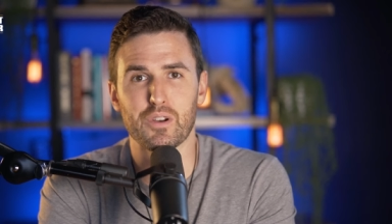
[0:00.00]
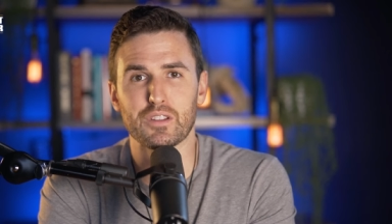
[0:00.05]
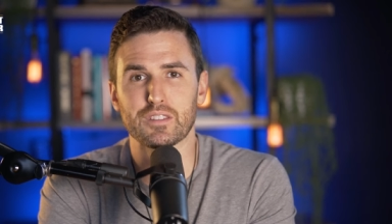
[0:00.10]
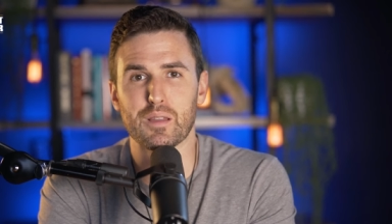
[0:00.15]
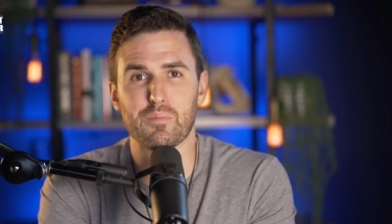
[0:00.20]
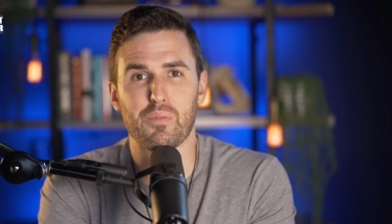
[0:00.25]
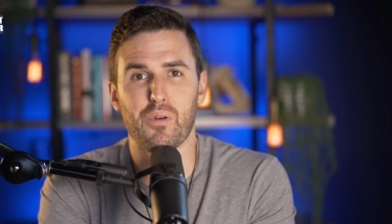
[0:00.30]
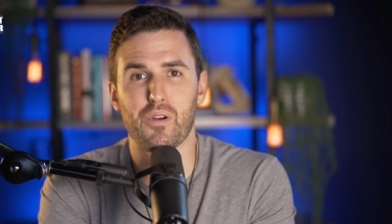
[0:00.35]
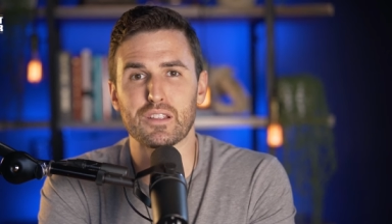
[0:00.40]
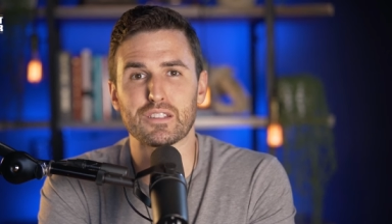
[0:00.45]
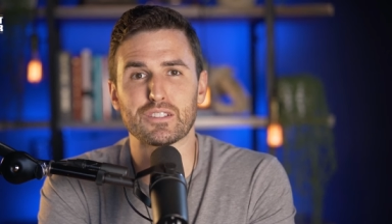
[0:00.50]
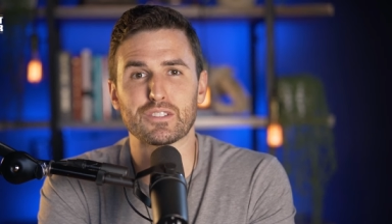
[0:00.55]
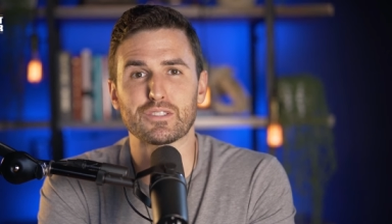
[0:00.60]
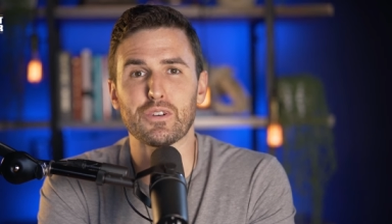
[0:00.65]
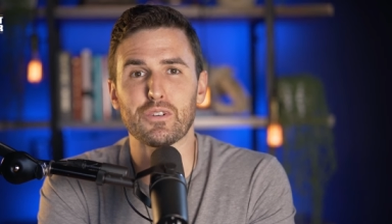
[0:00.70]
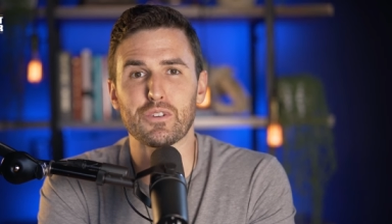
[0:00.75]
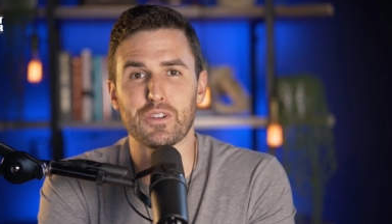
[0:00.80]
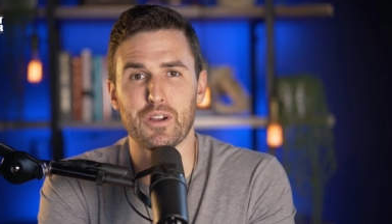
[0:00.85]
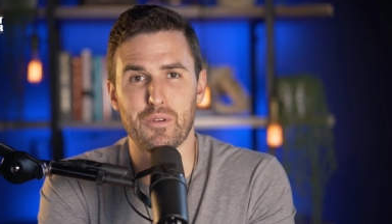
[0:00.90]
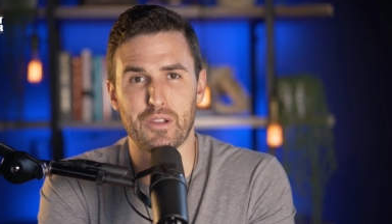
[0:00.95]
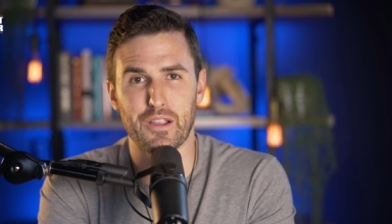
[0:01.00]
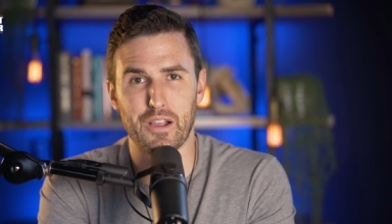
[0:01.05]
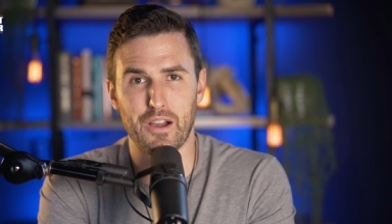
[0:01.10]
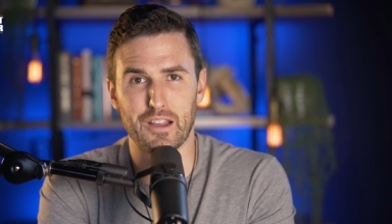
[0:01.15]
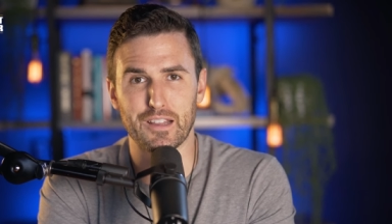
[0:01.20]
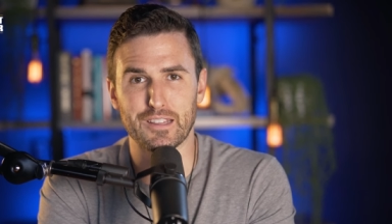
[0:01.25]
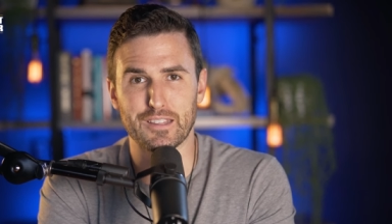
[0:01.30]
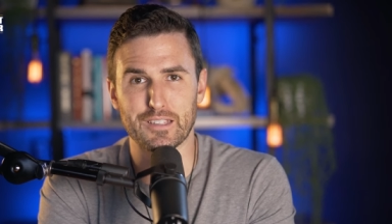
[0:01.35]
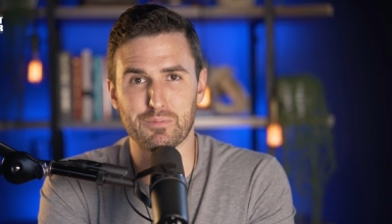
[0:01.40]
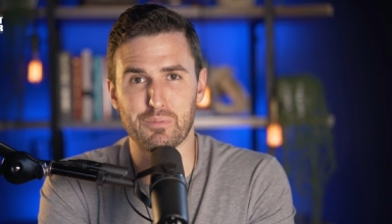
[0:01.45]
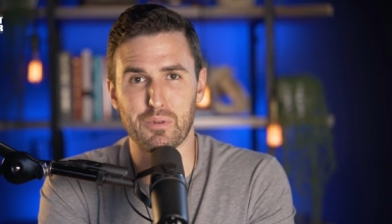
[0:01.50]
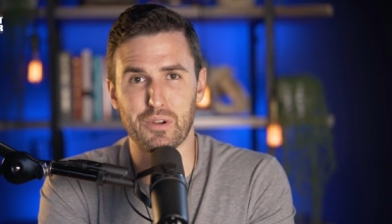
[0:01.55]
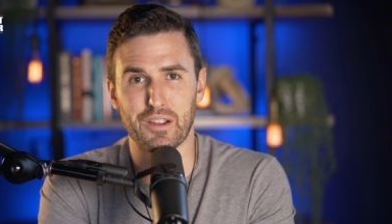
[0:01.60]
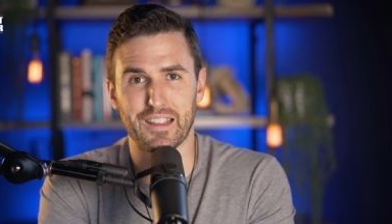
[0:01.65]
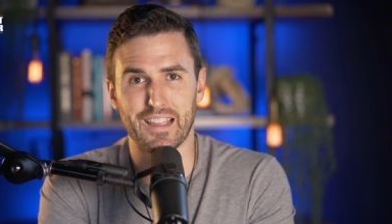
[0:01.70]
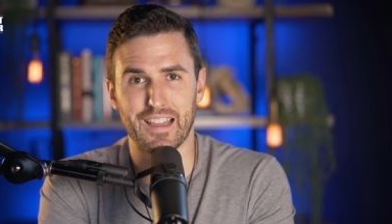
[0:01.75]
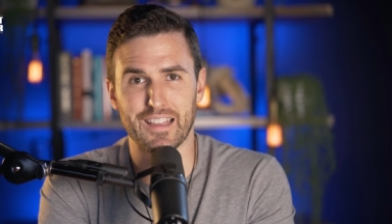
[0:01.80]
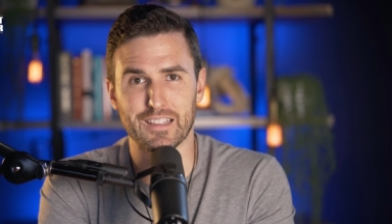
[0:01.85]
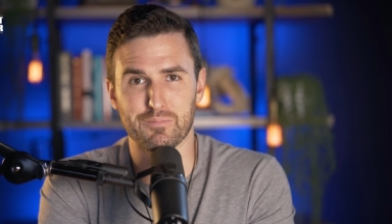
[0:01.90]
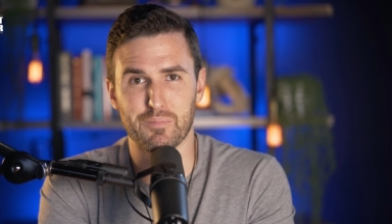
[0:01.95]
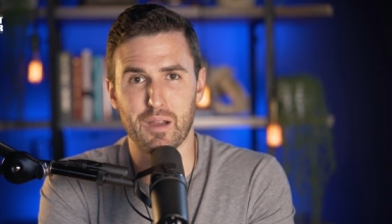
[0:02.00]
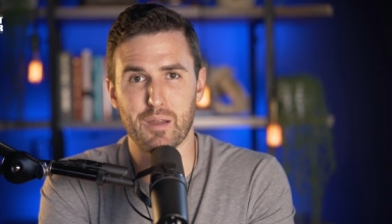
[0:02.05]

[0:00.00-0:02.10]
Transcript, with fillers: birthday party's still going on at this point, guys.